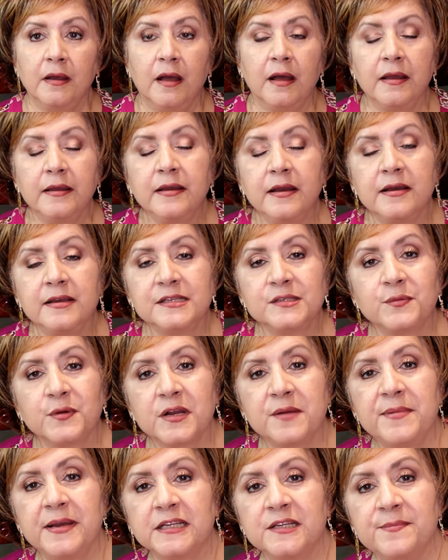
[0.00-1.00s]
Hi guys,
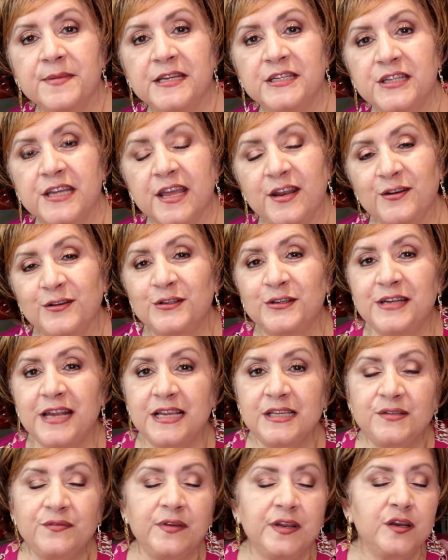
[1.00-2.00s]
welcome back to my channel.
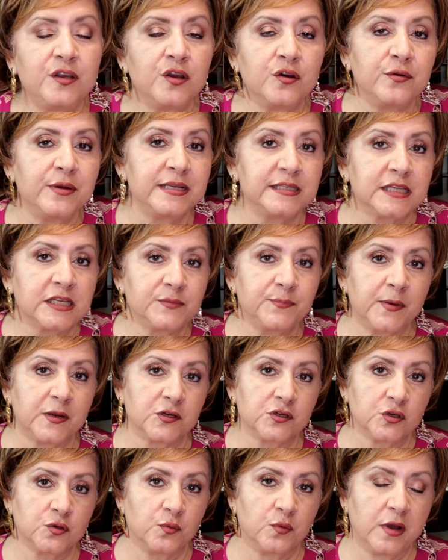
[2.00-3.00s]
Today's video is a
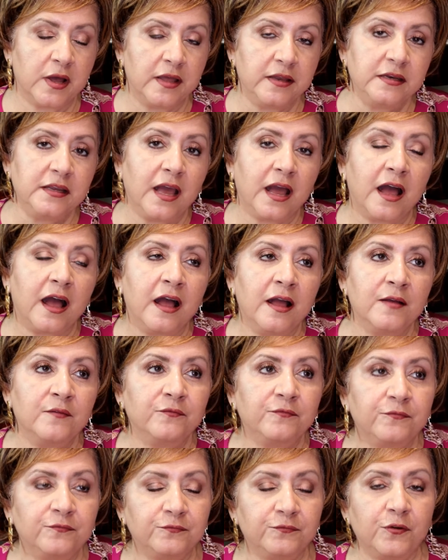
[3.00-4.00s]
special one. Since
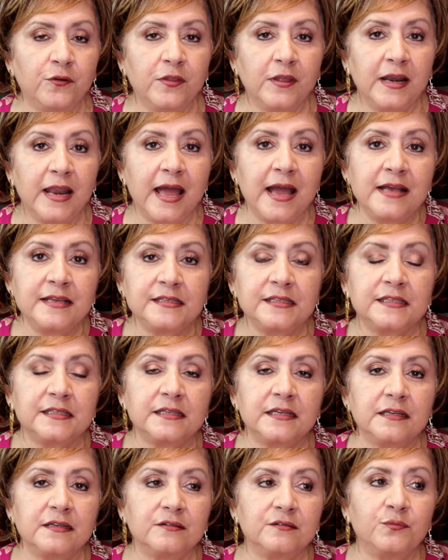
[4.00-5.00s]
I
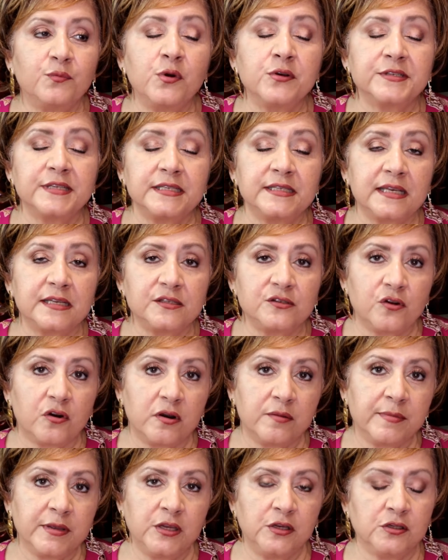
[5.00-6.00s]

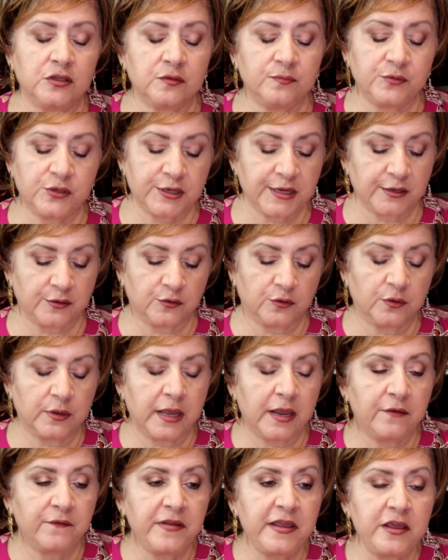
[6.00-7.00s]
started my YouTube channel,
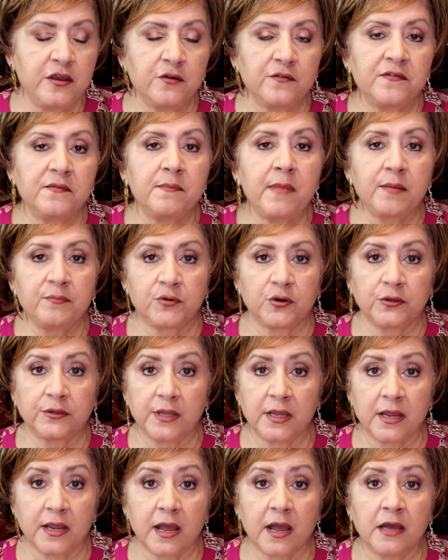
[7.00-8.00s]
every year for my
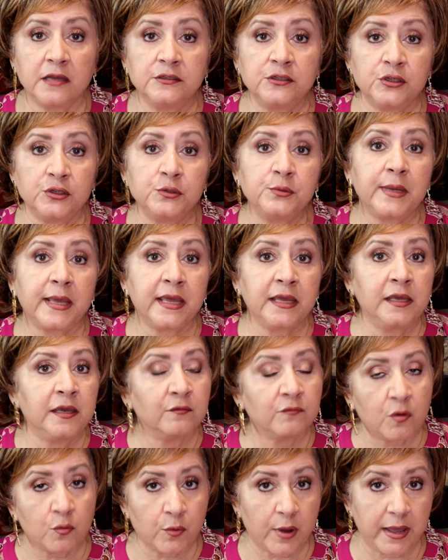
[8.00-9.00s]
birthday I do a
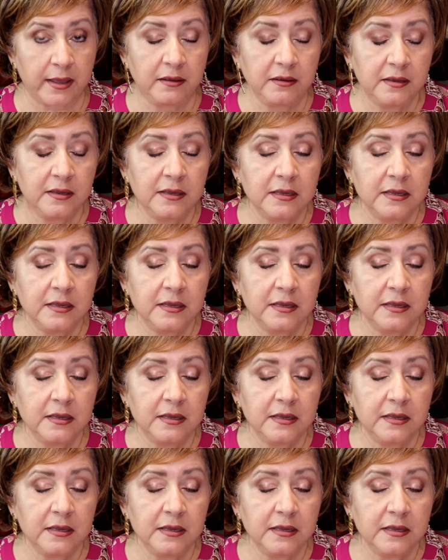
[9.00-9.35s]
giveaway.